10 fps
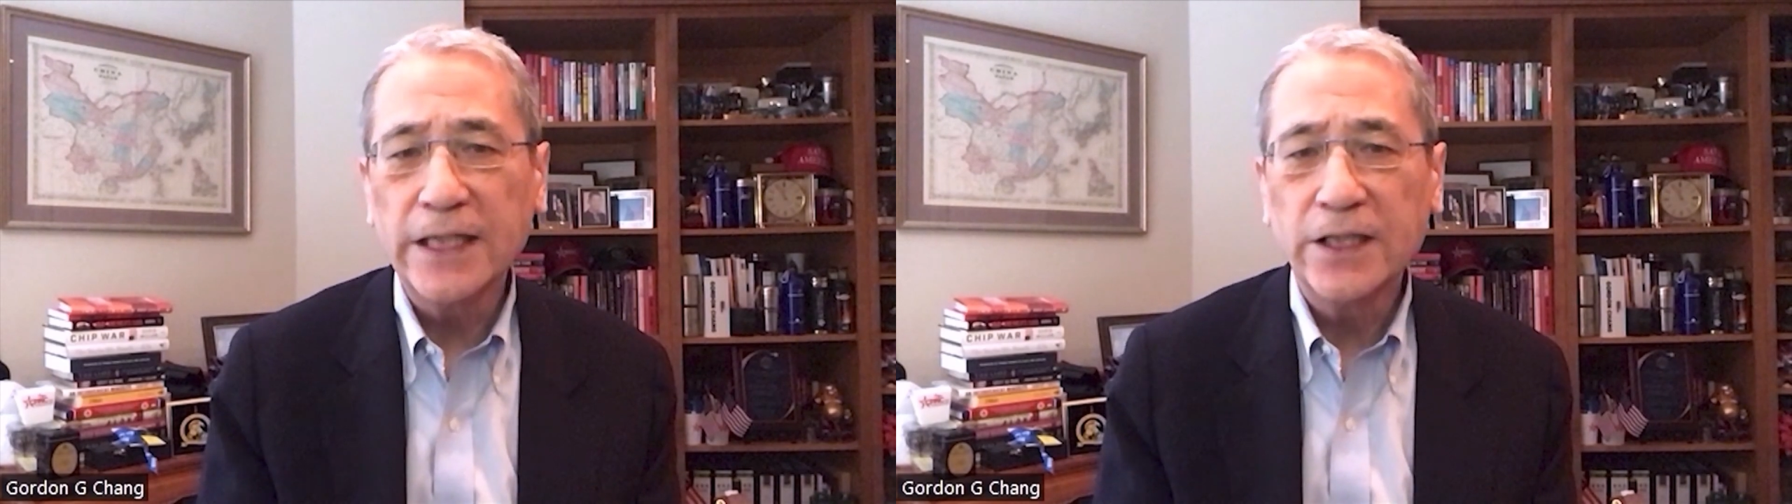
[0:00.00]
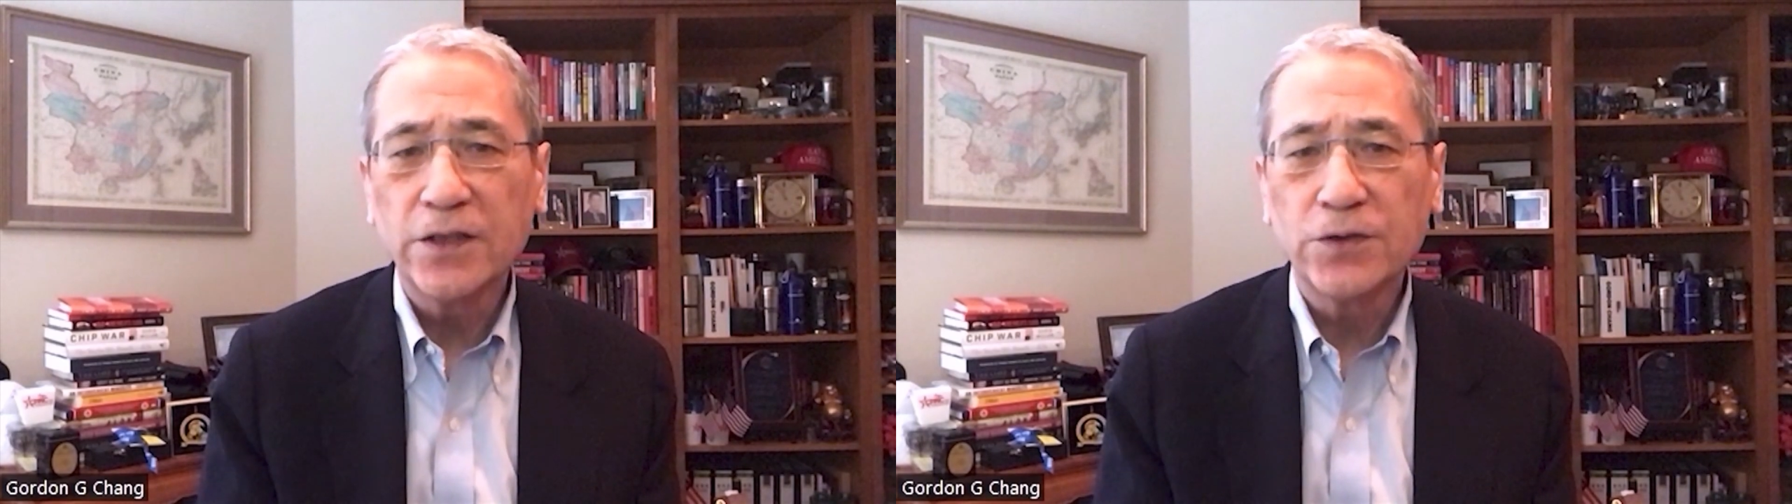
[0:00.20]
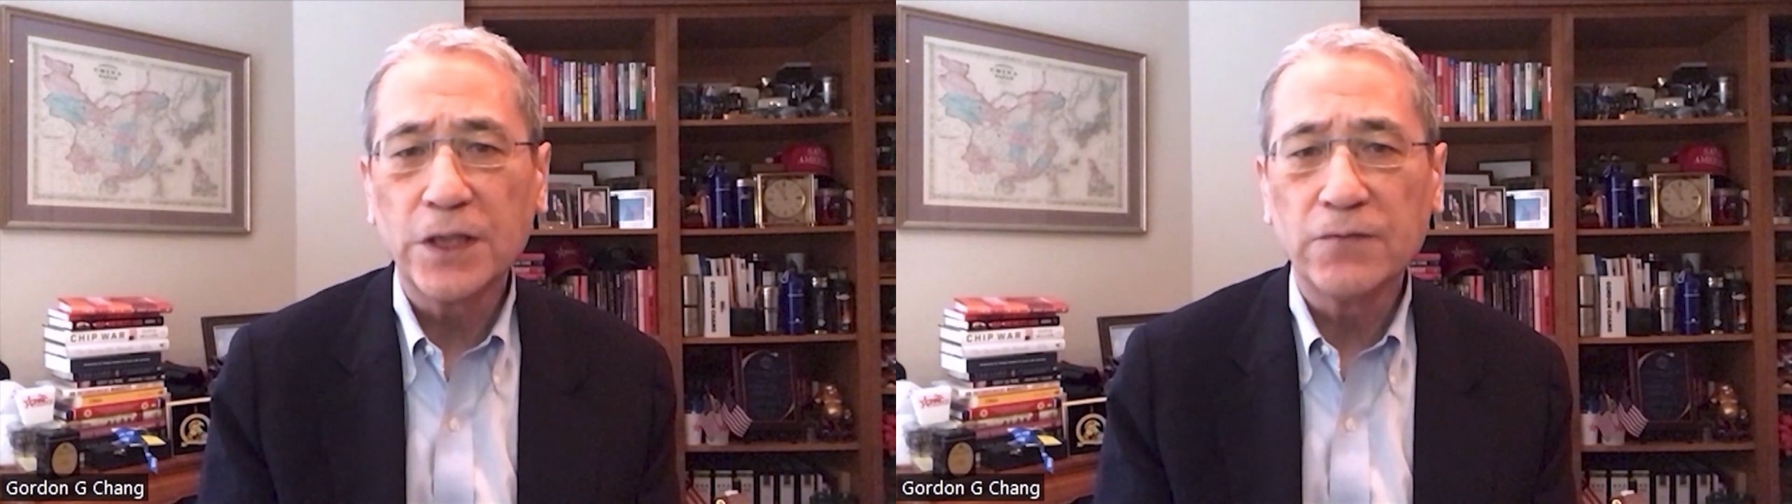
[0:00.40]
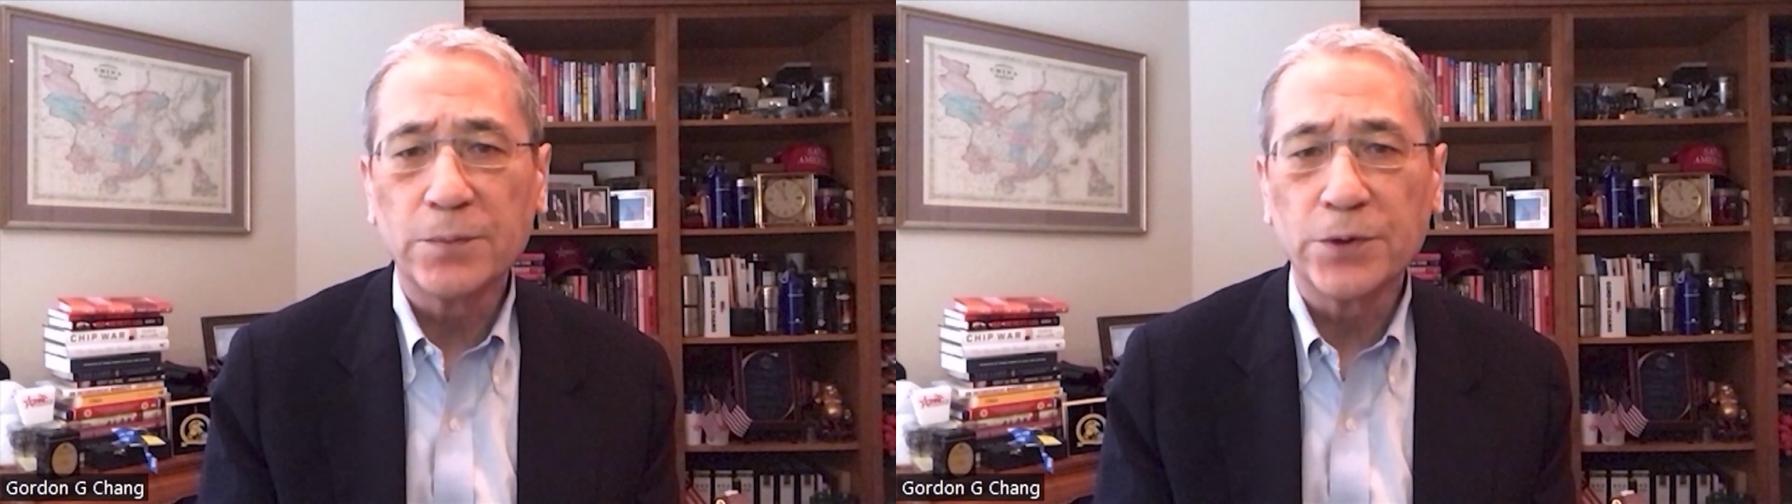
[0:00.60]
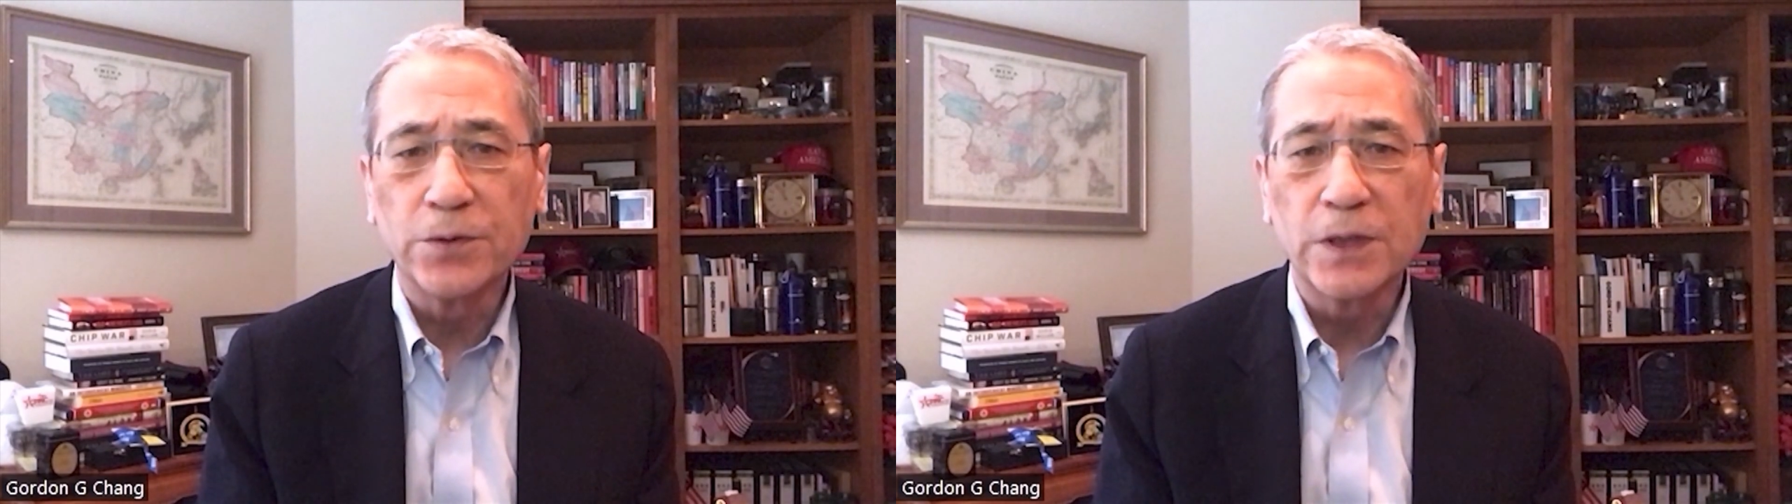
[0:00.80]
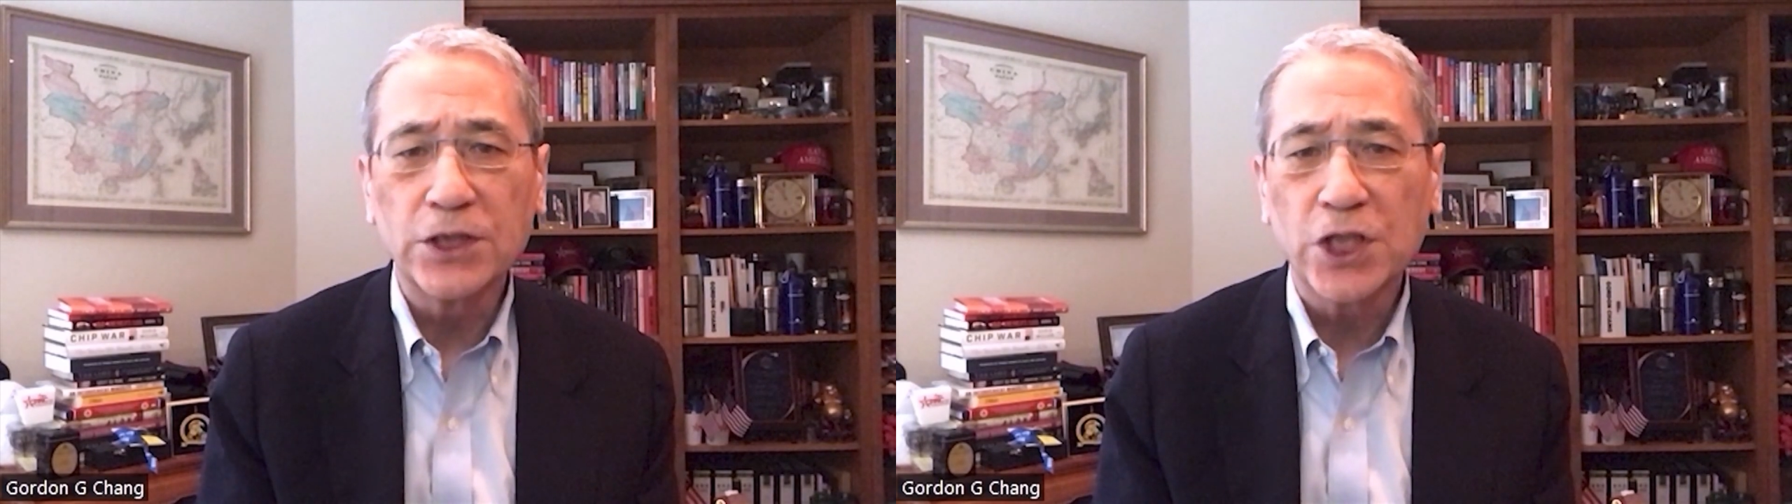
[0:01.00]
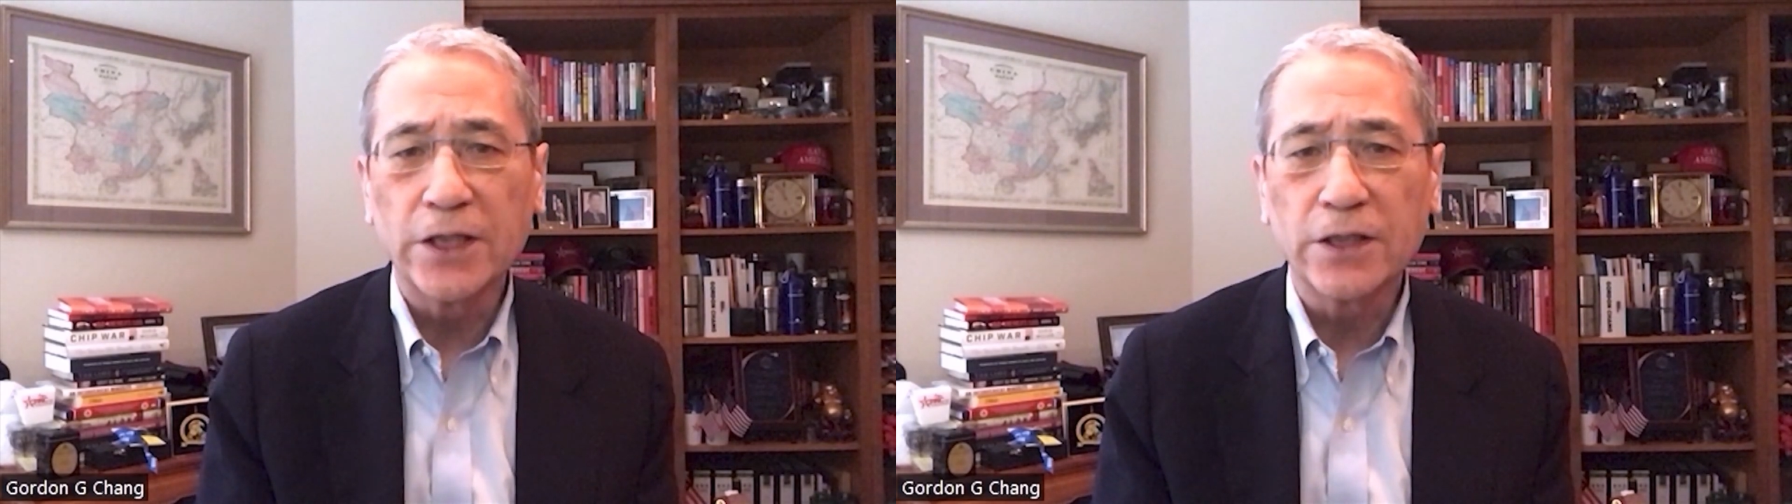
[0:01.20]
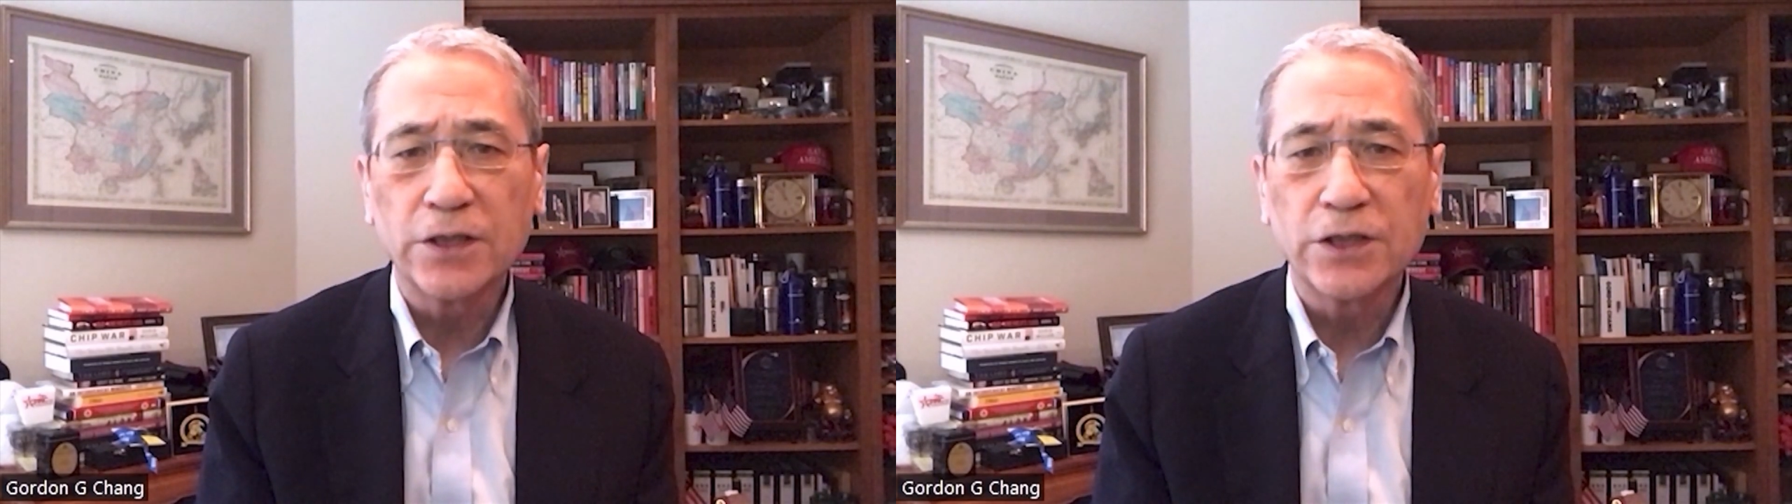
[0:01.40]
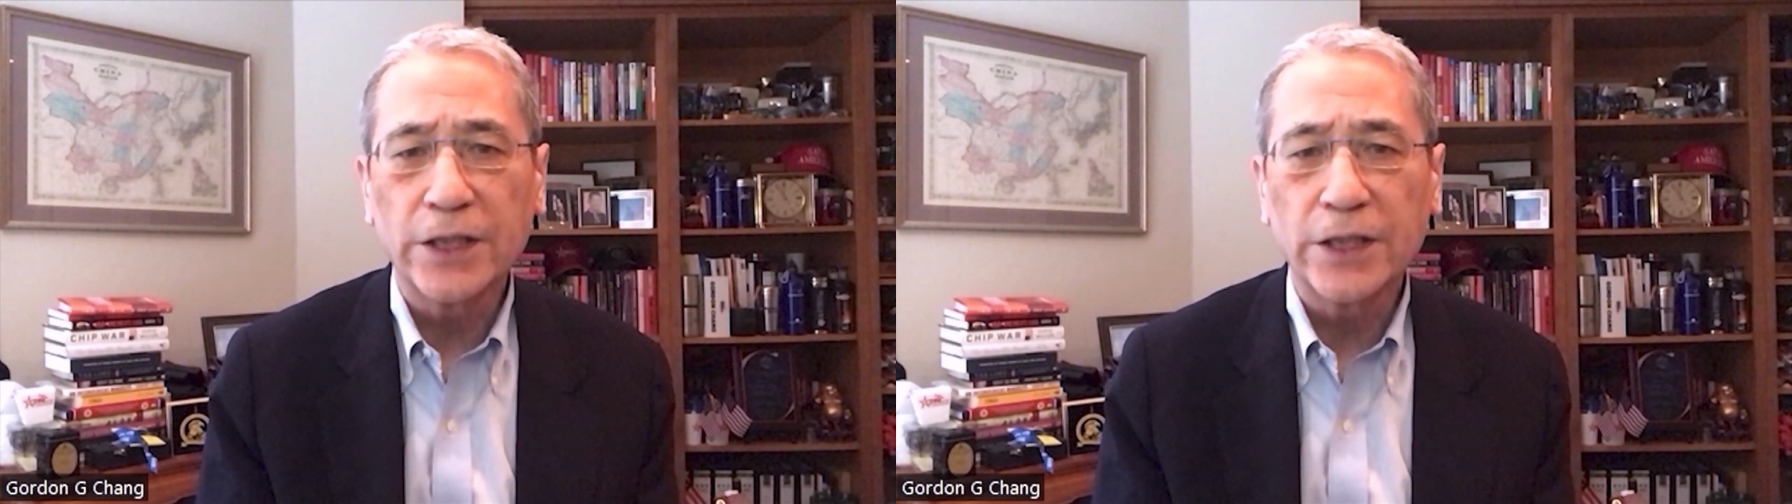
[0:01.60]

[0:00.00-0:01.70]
inconceivable that China could